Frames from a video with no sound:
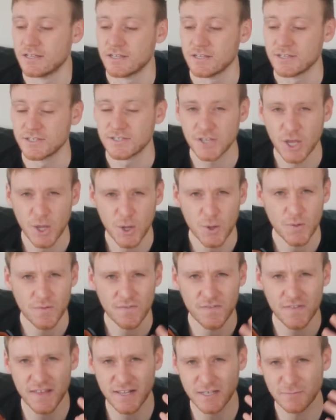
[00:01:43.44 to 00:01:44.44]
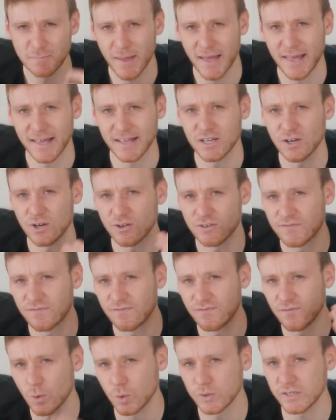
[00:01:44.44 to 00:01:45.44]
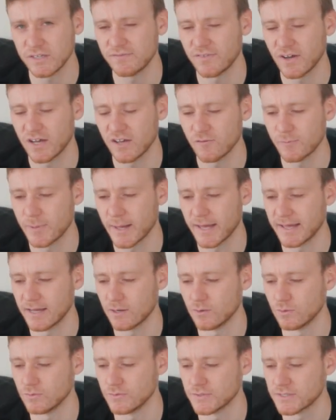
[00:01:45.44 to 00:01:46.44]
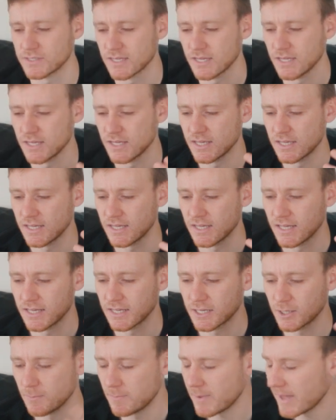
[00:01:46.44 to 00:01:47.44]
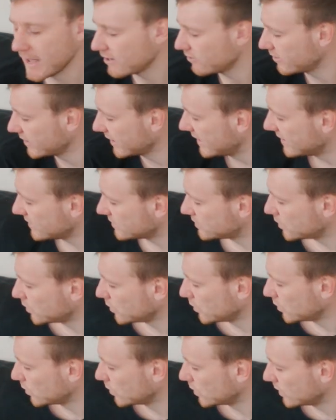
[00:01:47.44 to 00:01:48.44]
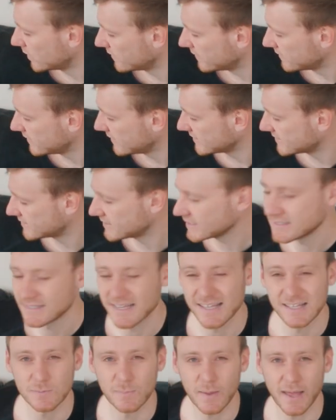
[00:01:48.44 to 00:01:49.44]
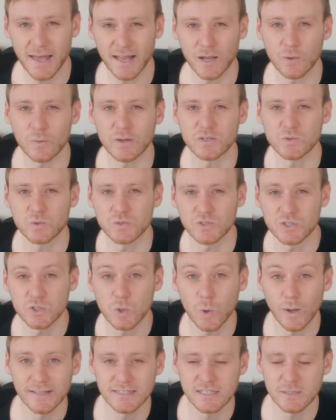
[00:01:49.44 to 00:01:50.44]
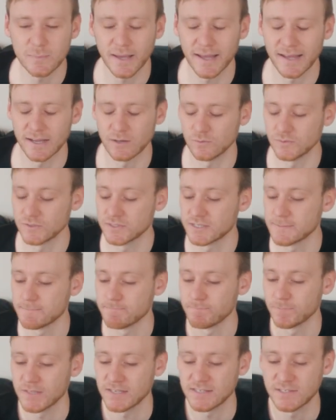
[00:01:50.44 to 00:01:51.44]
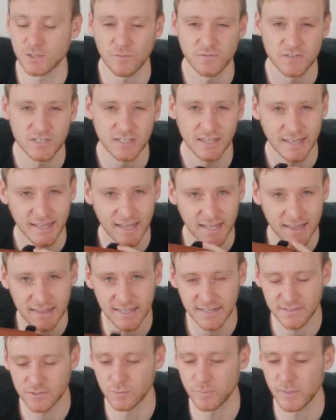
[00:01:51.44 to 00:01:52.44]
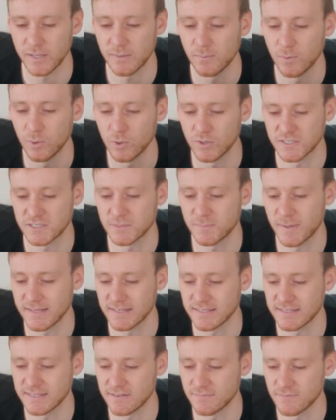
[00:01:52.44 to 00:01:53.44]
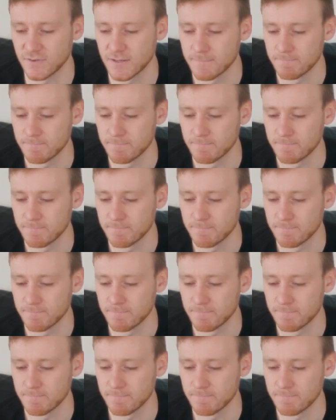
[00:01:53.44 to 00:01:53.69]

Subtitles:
So this bag costs £45. Comparing it to this C-Sense bag, which was £20, it's obviously a little bit more expensive.